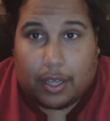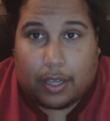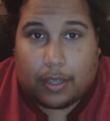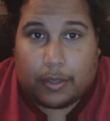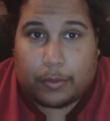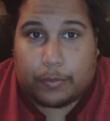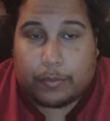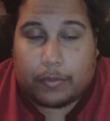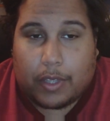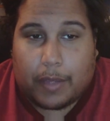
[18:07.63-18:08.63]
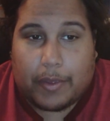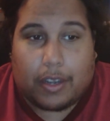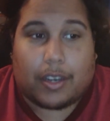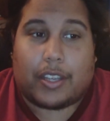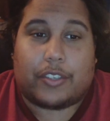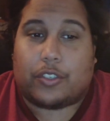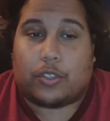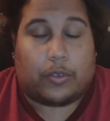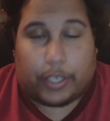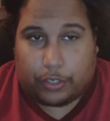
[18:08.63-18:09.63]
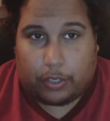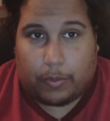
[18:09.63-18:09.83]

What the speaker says: America's Treasure,